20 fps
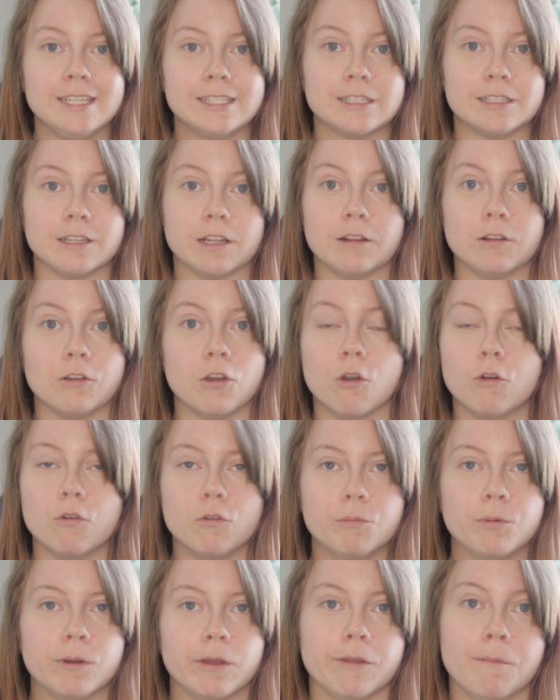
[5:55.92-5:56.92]
the
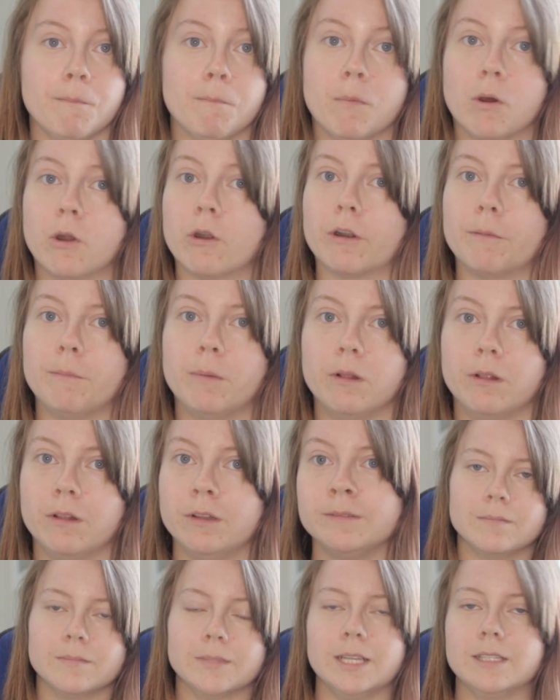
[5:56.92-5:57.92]
cobra, the marble,
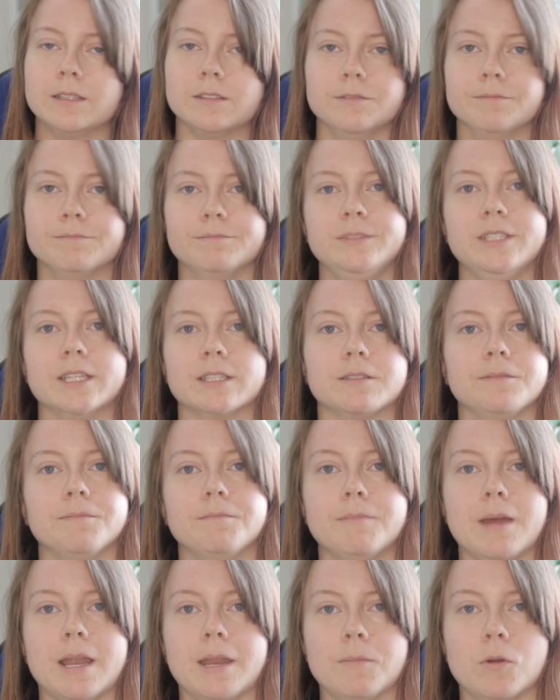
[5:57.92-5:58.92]
and just
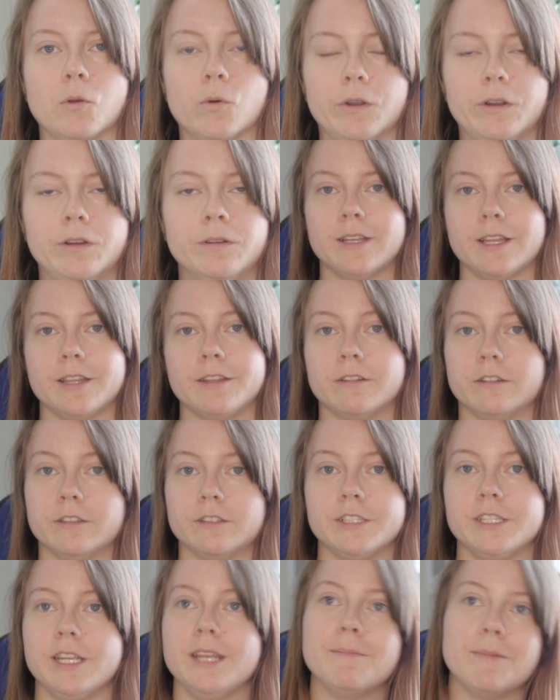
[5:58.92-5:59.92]
many more. There are
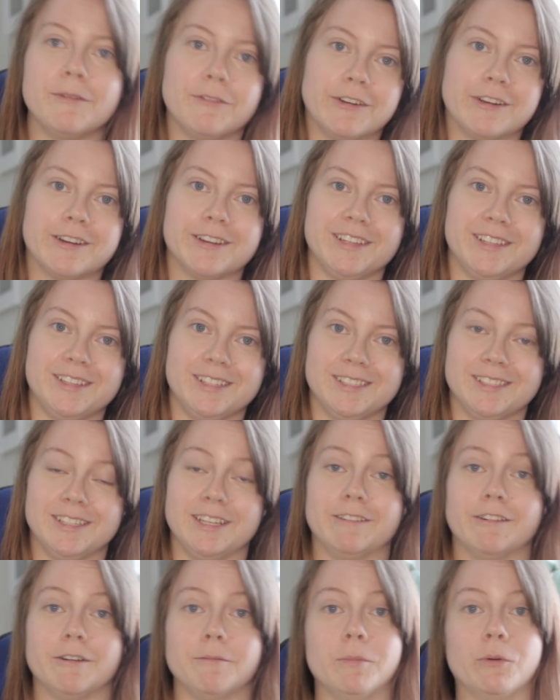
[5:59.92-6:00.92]
cheaper varieties,
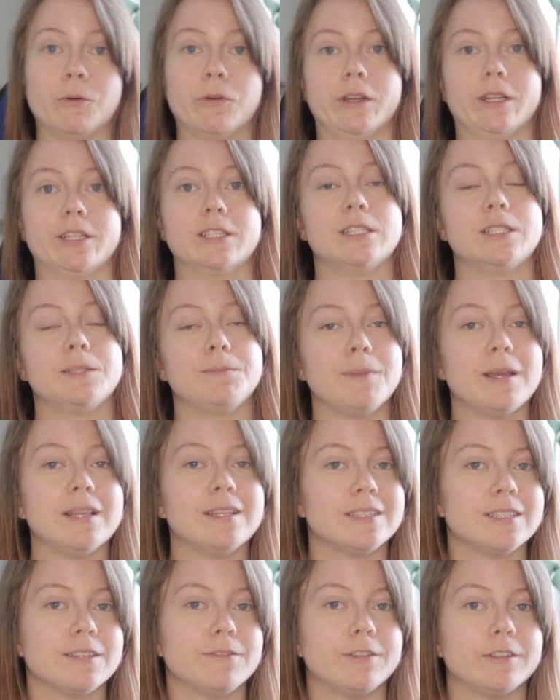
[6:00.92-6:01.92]
there are more
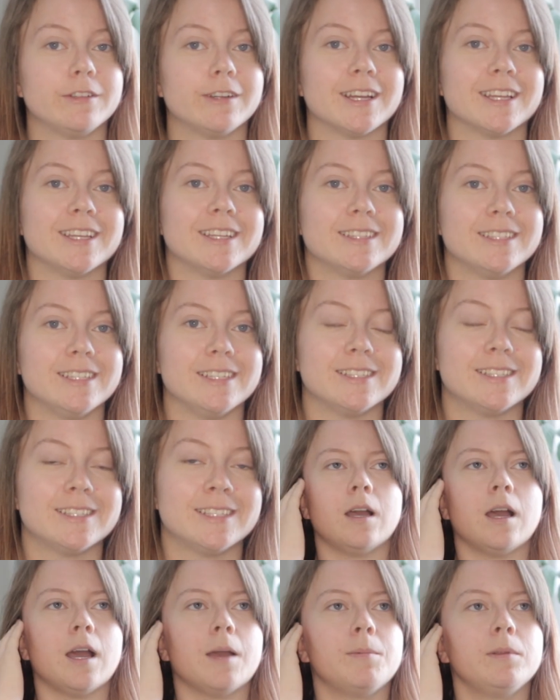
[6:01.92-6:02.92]
expensive
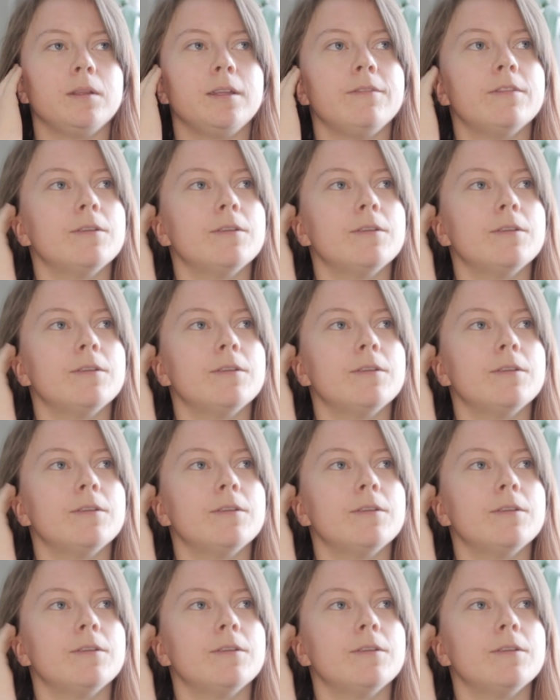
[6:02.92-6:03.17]
varieties. I believe the